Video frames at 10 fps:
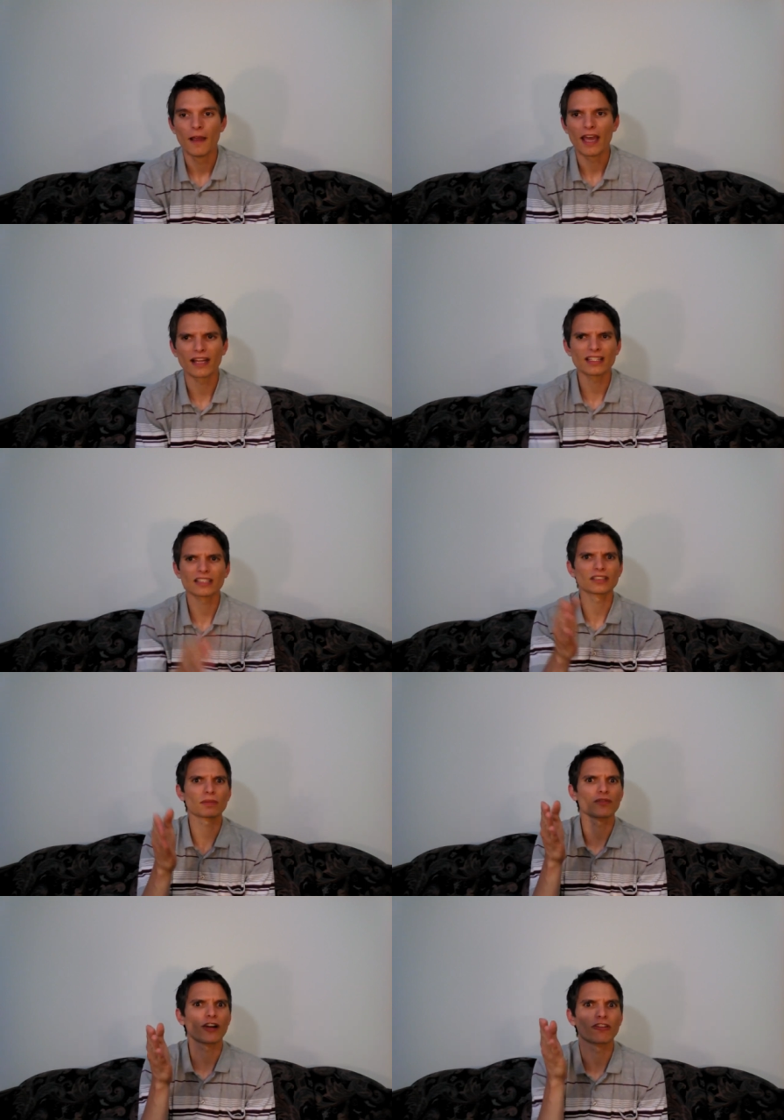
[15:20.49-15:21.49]
And I think that's
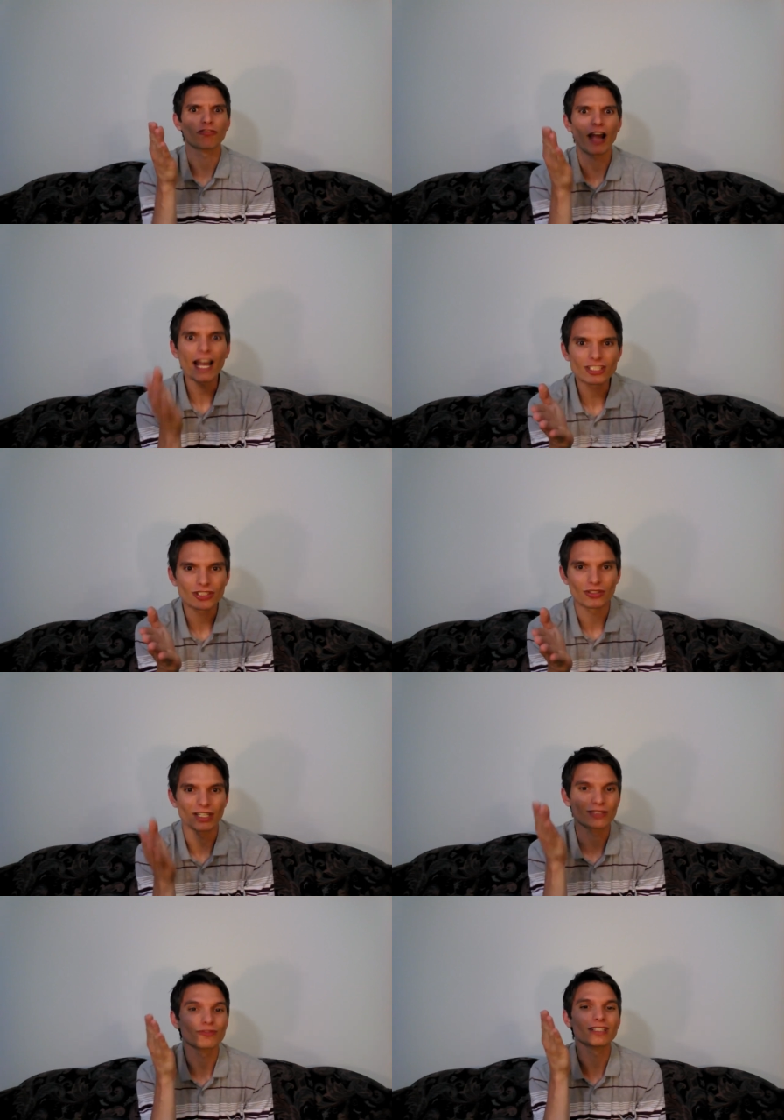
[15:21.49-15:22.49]
something very rational,
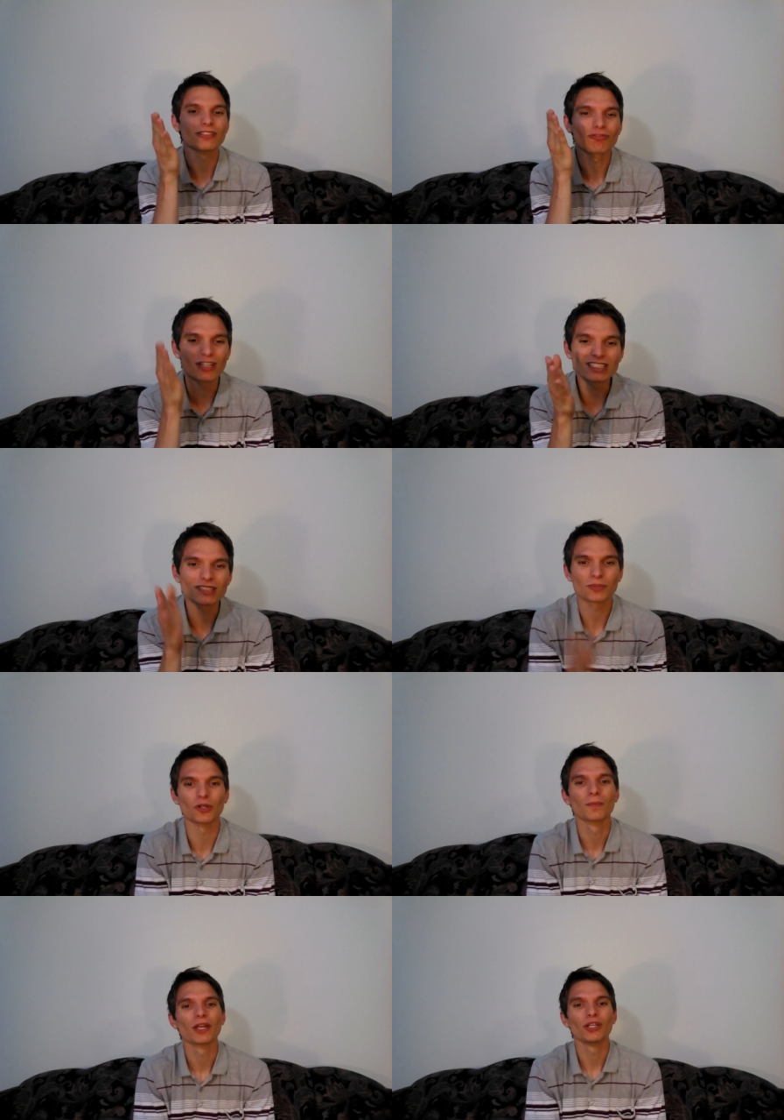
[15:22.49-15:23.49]
that's really
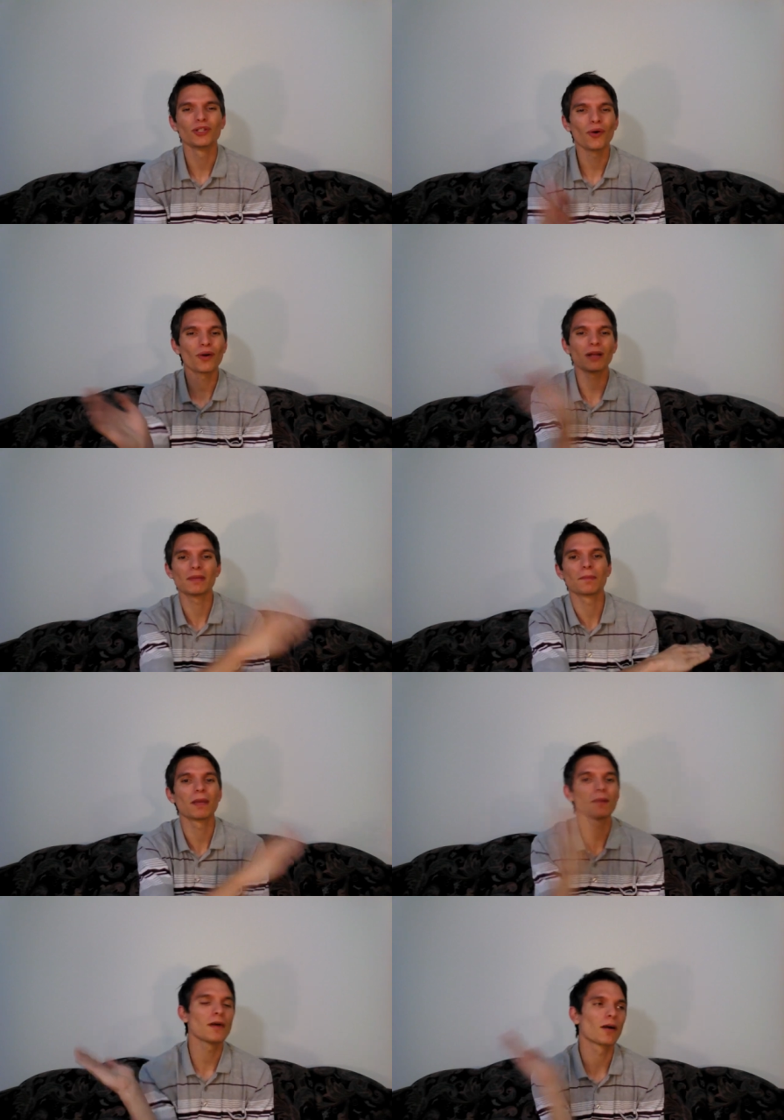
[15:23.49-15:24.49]
reasonable. You don't want to be a
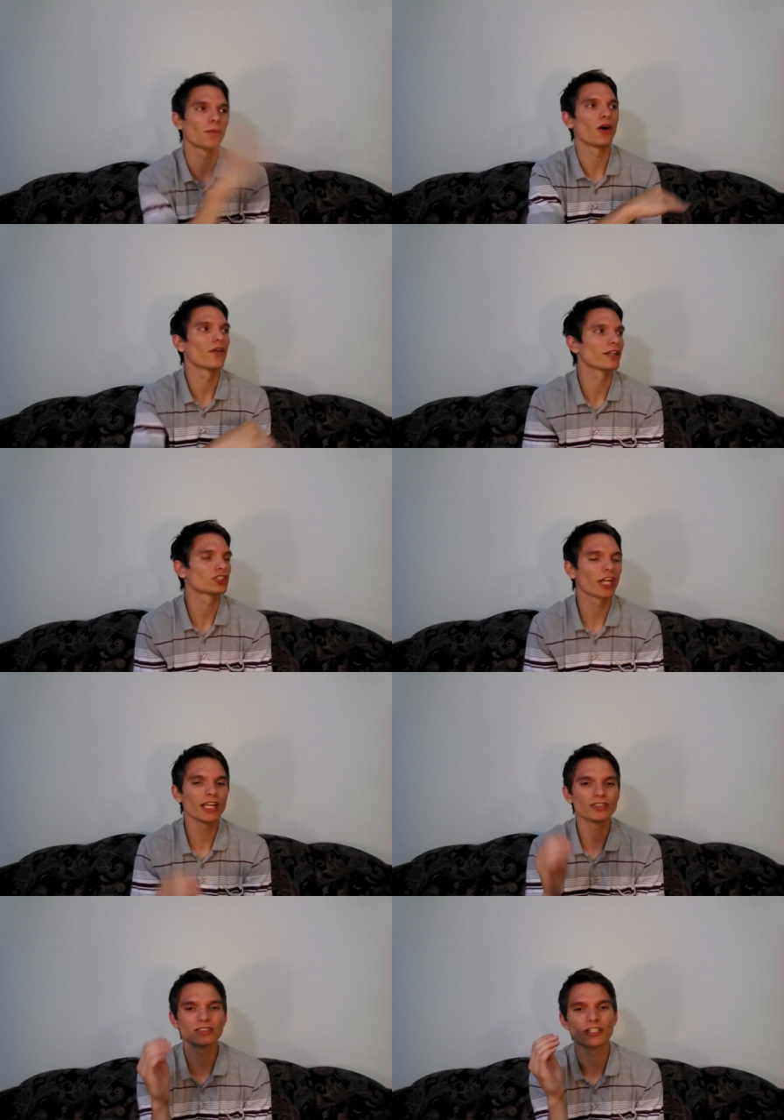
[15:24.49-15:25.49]
ping pong ball that
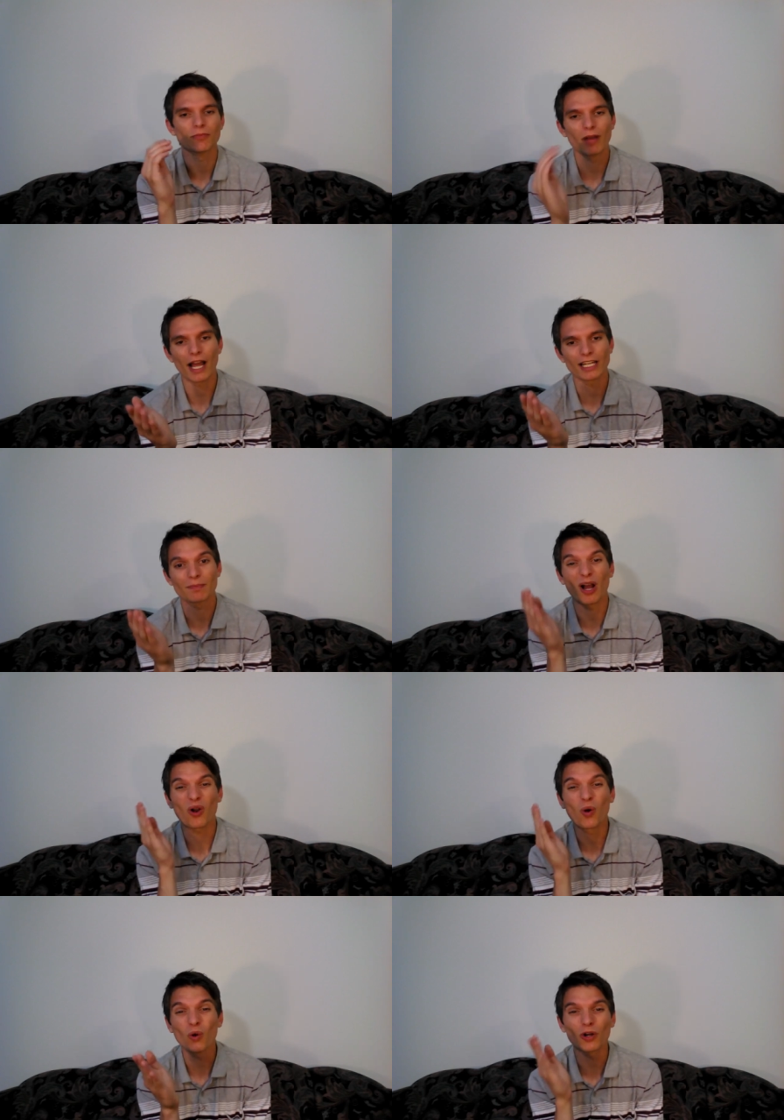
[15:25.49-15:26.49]
changes their mind about
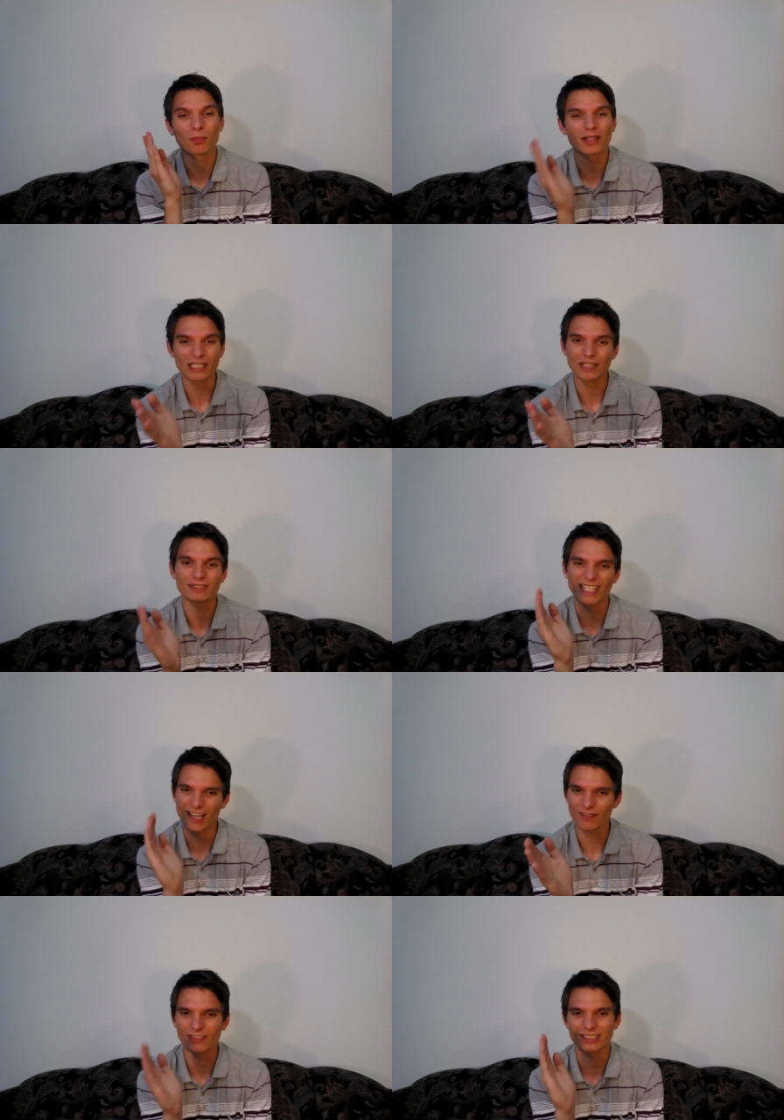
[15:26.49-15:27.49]
core beliefs
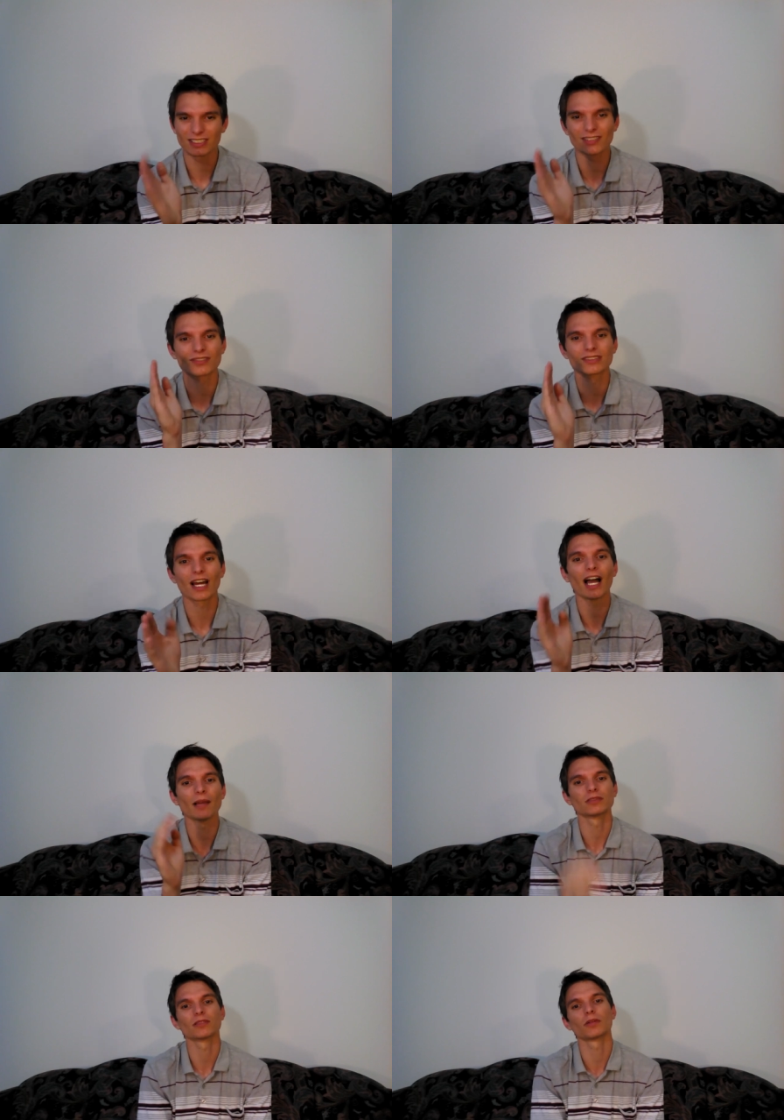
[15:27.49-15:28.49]
every single
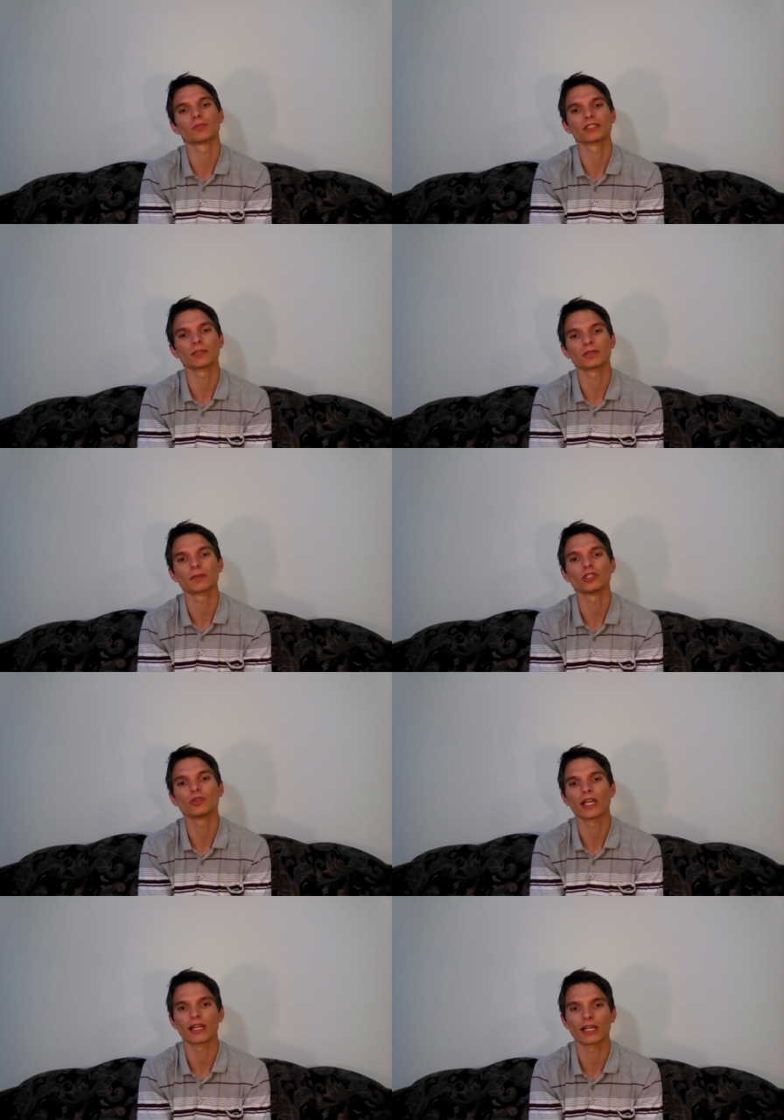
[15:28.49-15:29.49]
time someone brings up something you
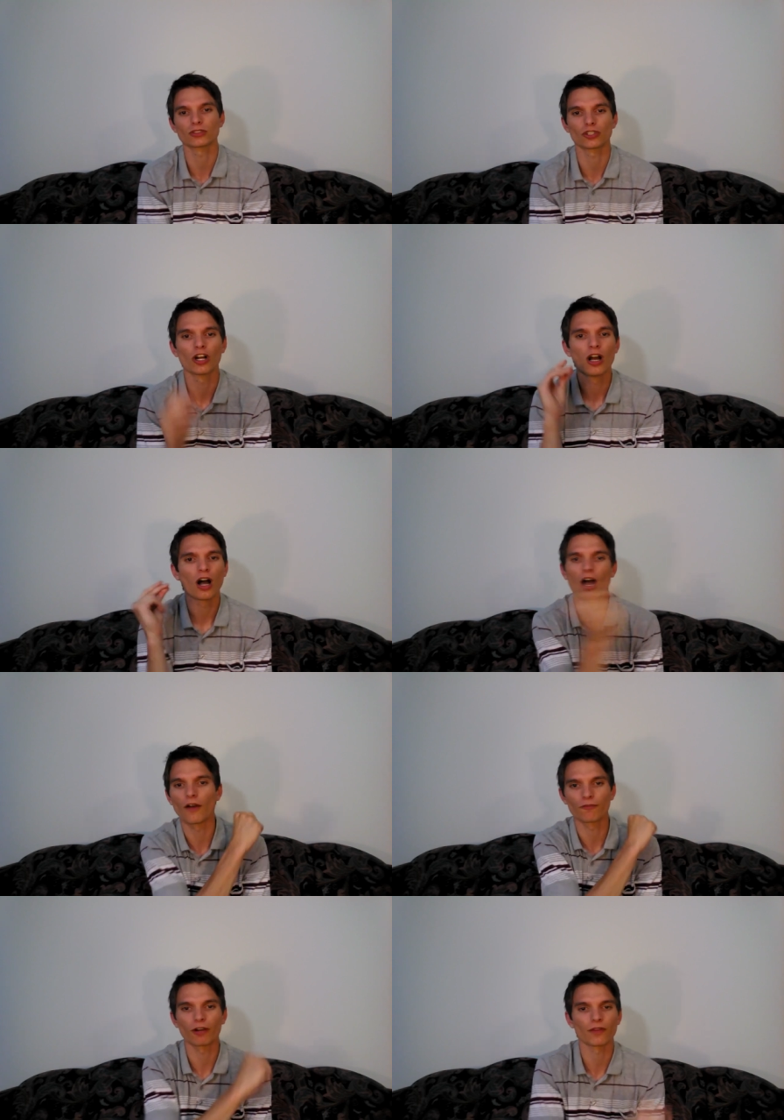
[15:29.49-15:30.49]
can't answer
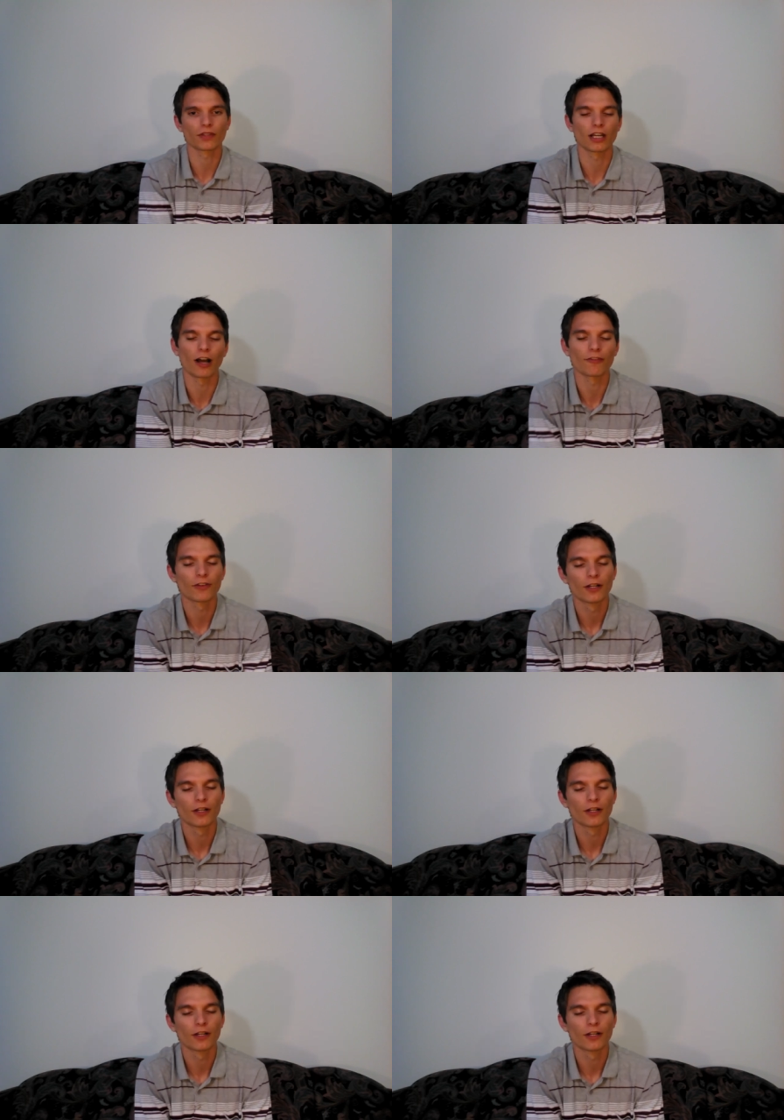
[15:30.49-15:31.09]
off right off the cuff.